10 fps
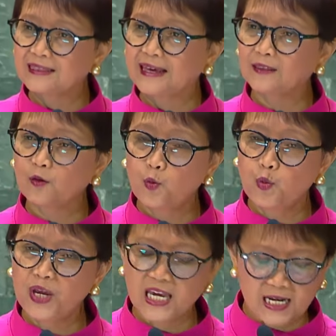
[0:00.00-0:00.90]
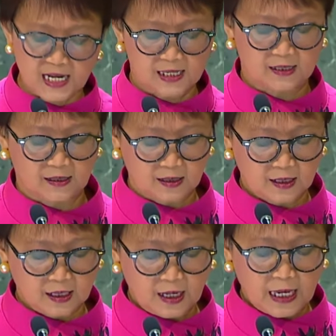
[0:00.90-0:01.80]
that we need
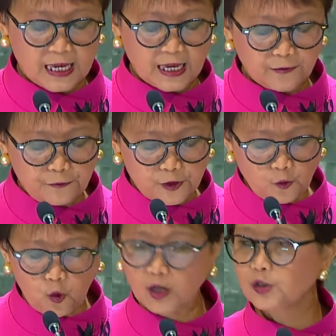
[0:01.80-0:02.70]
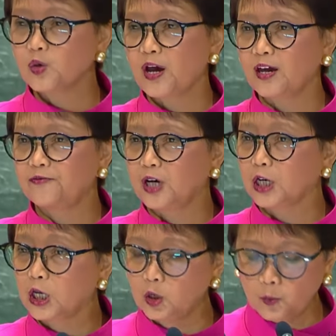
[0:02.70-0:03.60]
if we want to have a
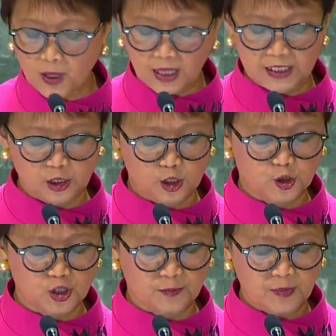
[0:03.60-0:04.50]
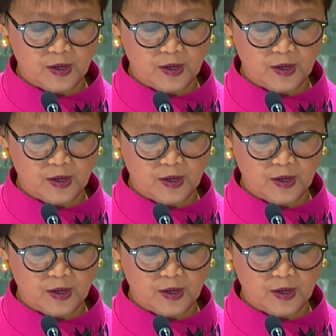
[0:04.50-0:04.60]
global leadership